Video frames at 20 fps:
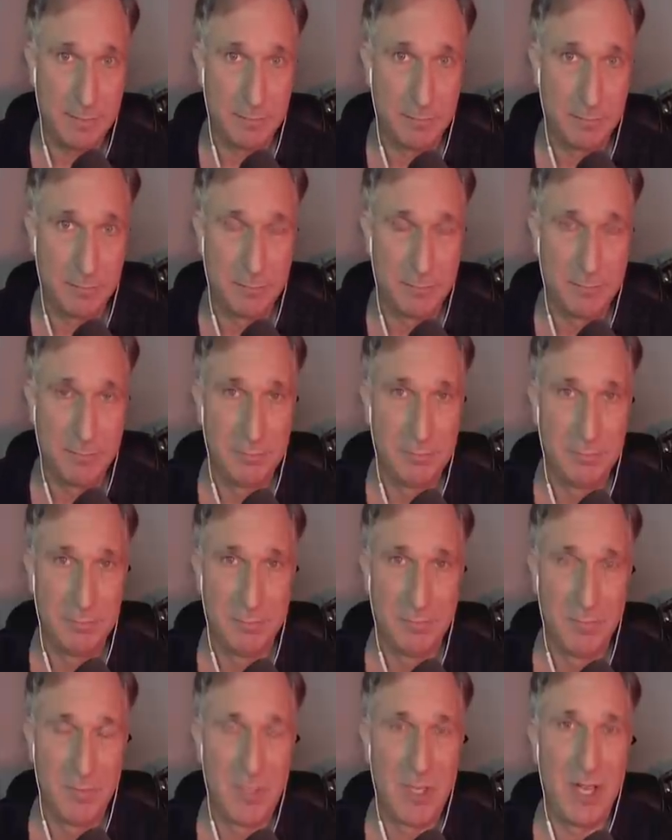
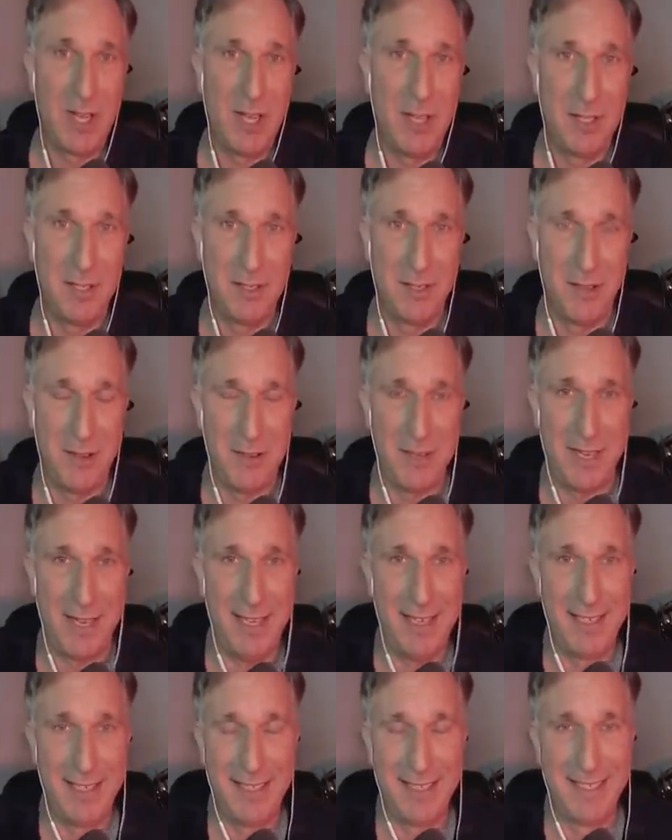thank you. I
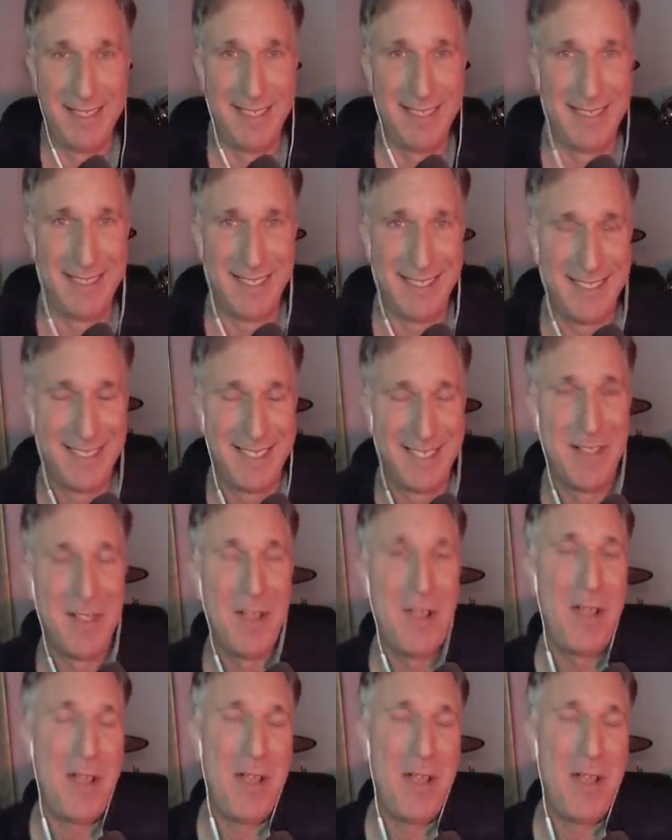appreciate it. No spoilers.